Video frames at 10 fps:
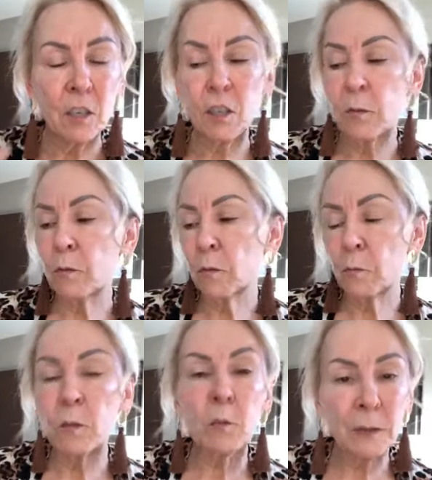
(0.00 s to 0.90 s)
You
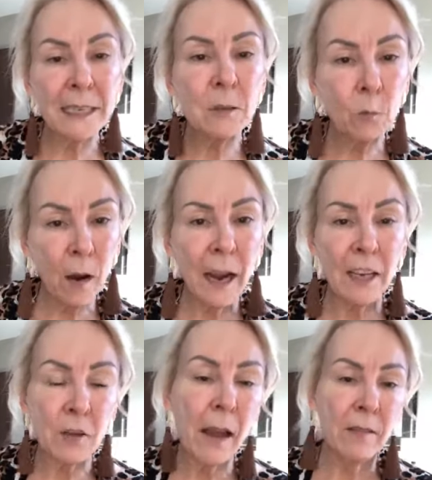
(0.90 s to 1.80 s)
The reason
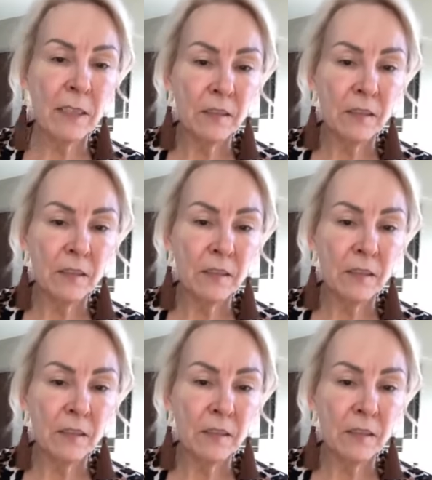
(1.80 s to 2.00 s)
why you have